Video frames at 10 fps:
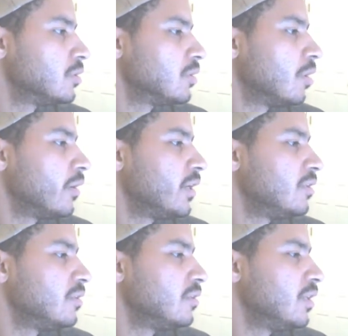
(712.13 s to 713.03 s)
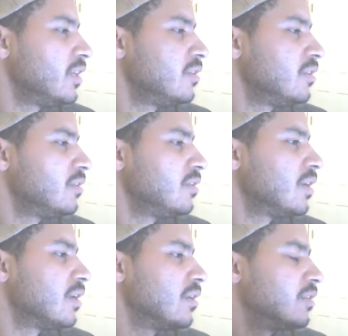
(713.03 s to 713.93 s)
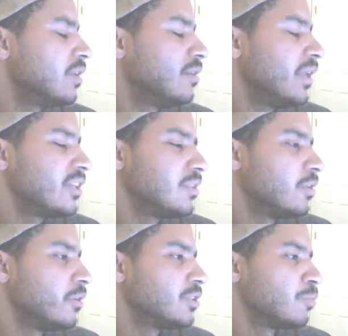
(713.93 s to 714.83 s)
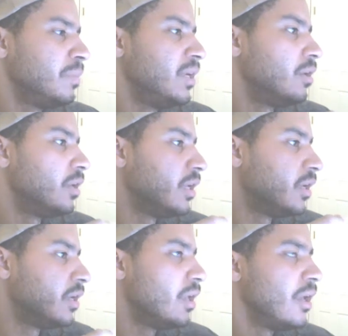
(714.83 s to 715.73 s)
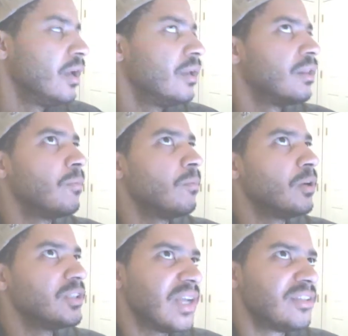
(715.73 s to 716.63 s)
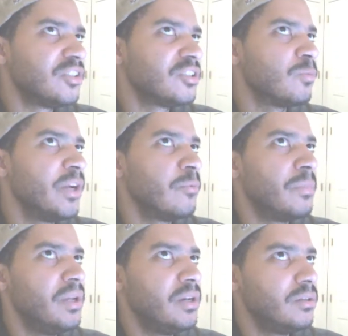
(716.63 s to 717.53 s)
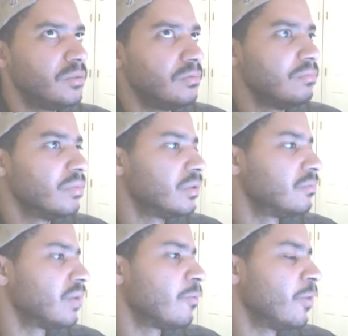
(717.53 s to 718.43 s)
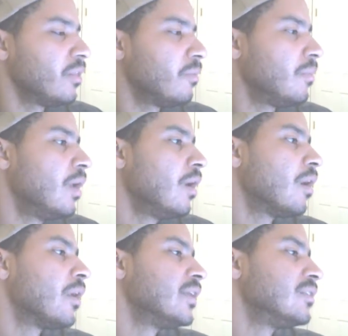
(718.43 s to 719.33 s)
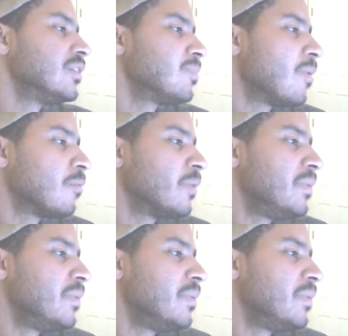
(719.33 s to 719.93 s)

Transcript: All right, then the next lyrics repeat again. The ones I just read repeated too, but I read them. All right, this part